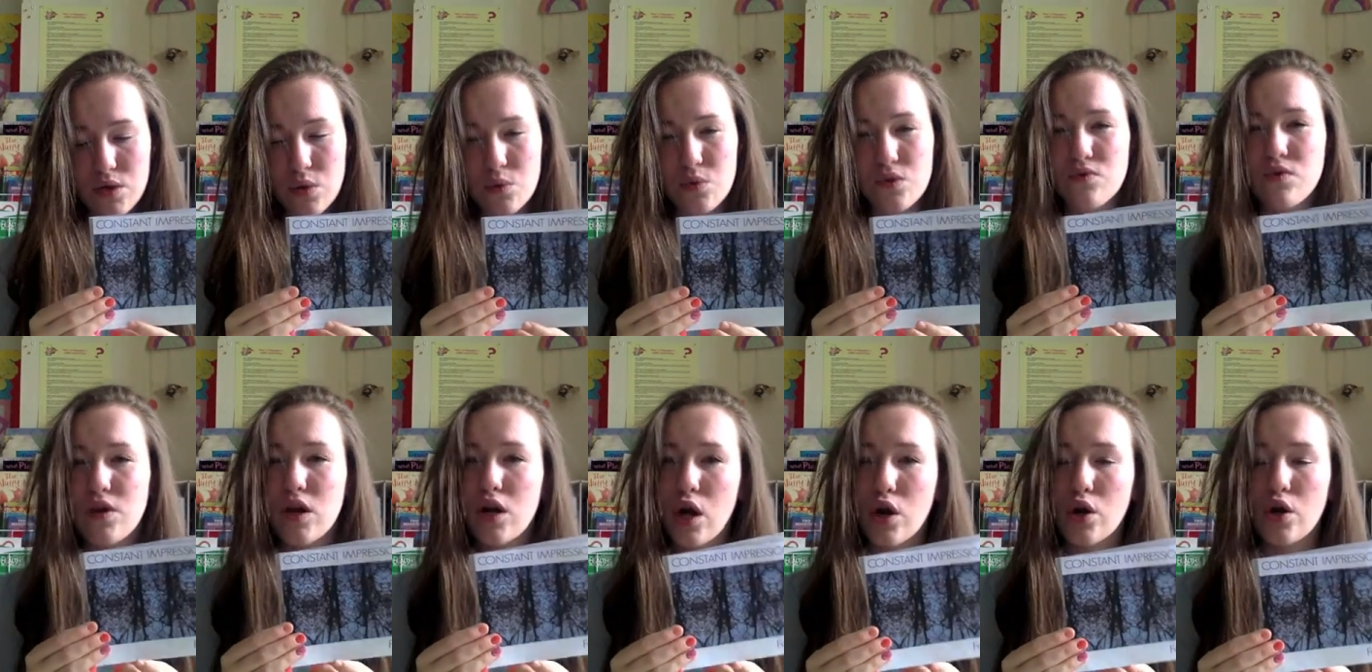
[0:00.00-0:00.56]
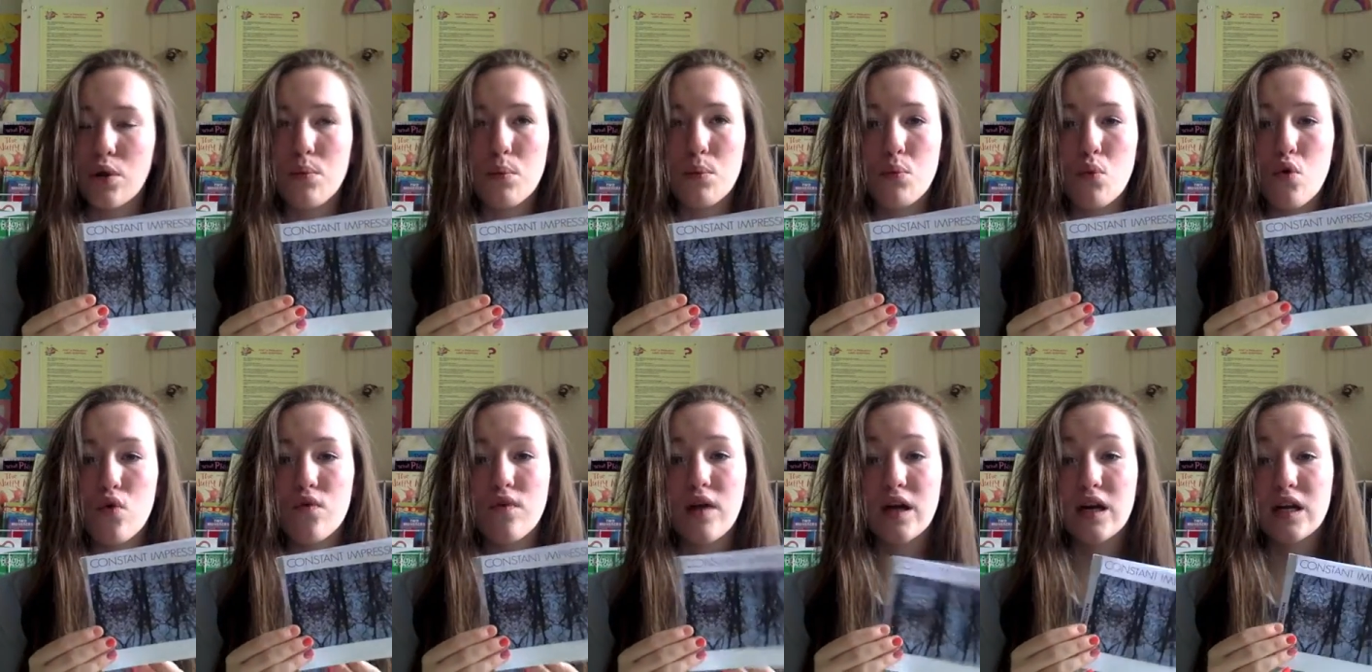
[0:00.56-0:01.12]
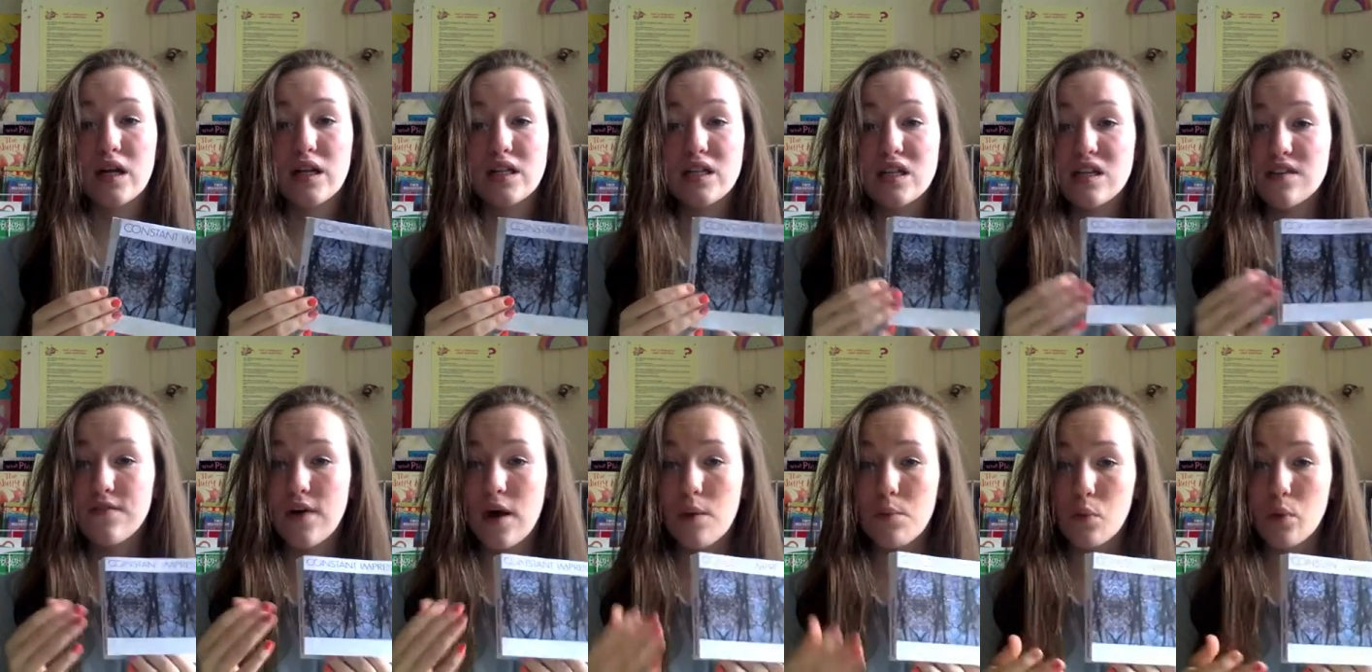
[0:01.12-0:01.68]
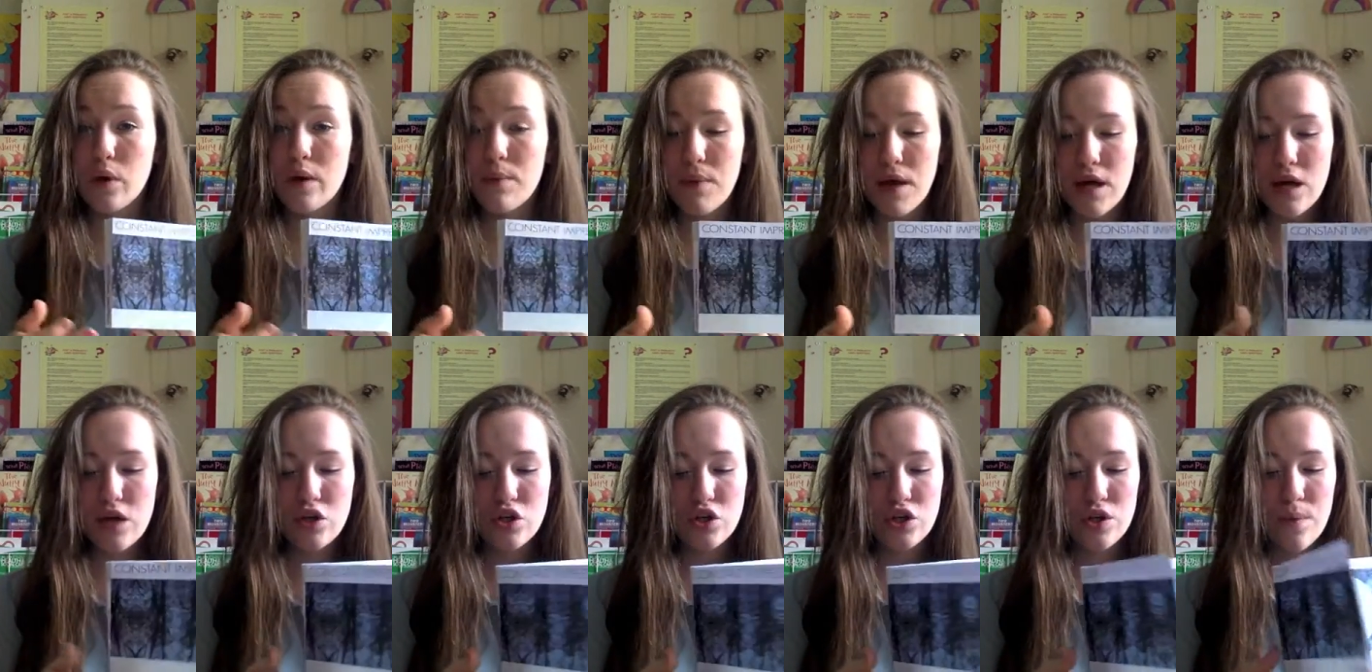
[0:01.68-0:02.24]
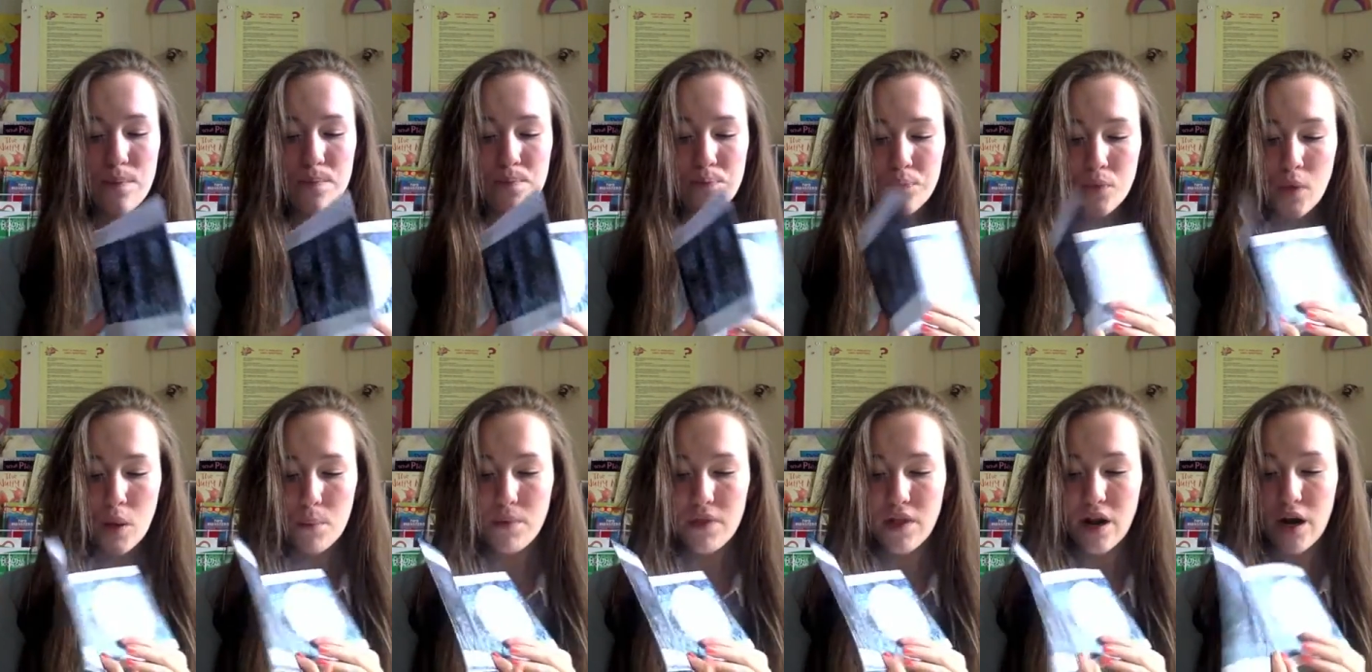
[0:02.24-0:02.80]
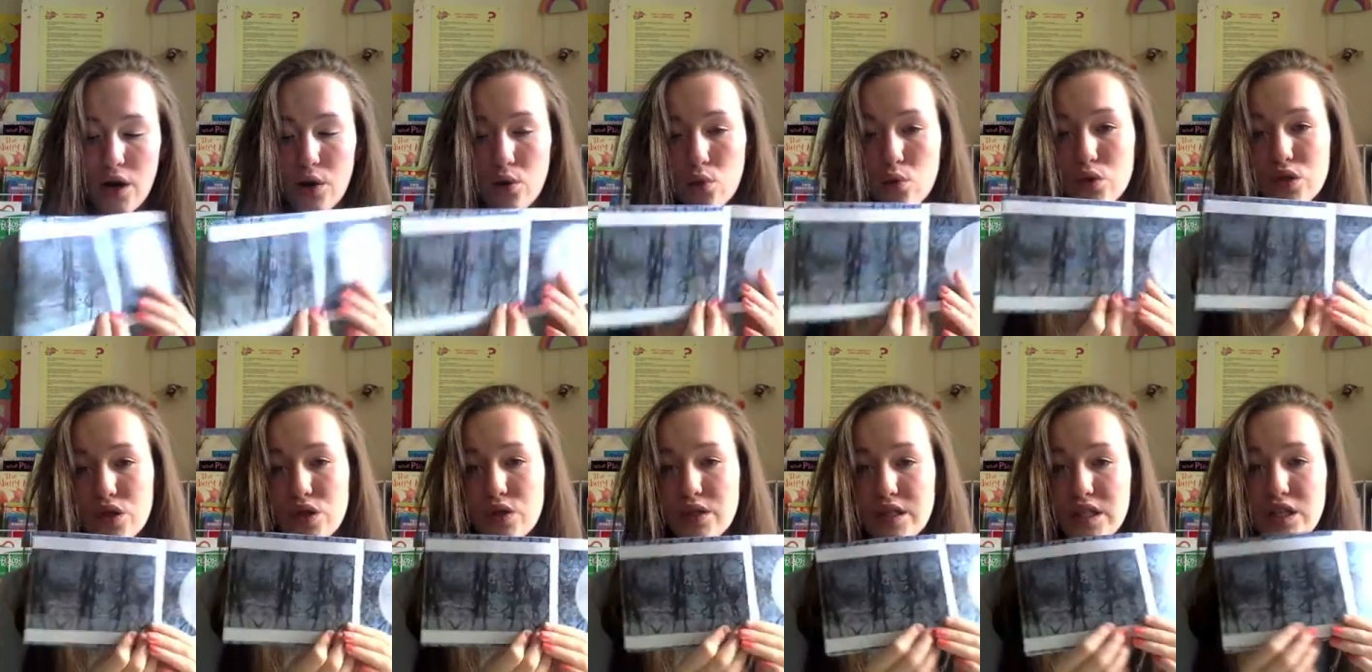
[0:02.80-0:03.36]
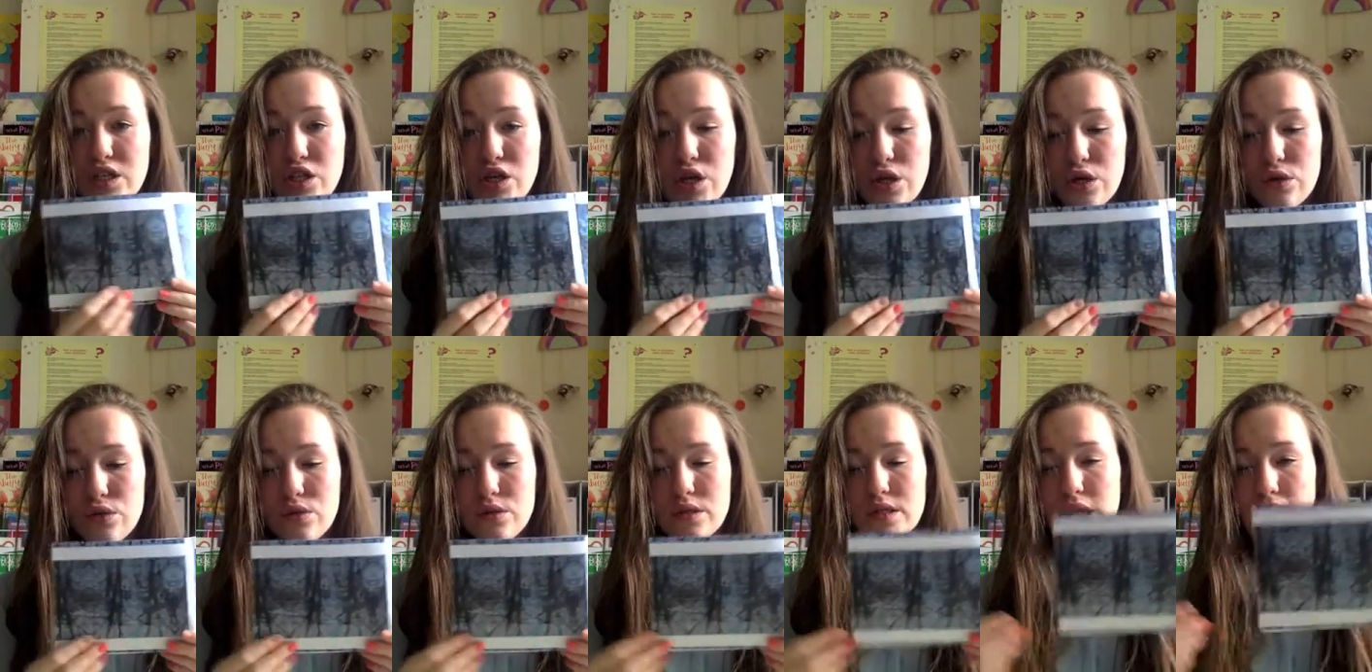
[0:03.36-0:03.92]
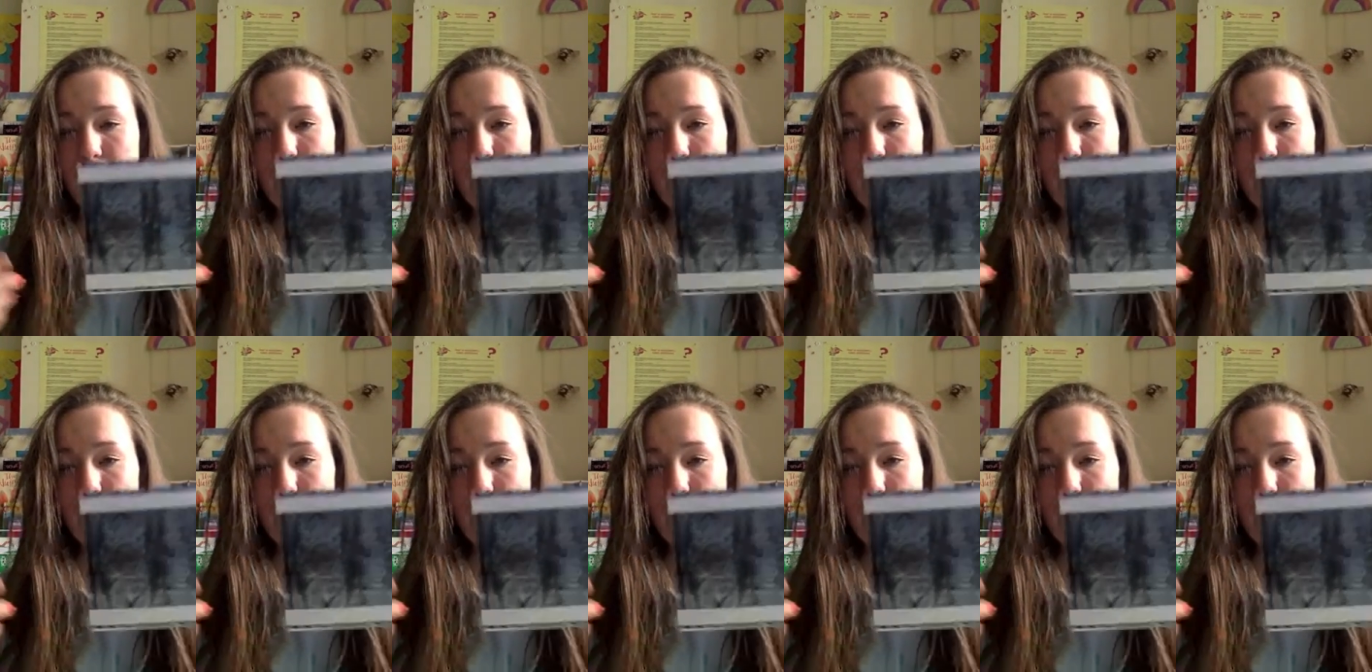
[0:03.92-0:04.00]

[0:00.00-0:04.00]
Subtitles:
So it wasn't really a logo, but more of like an identifiable image. But then I also did use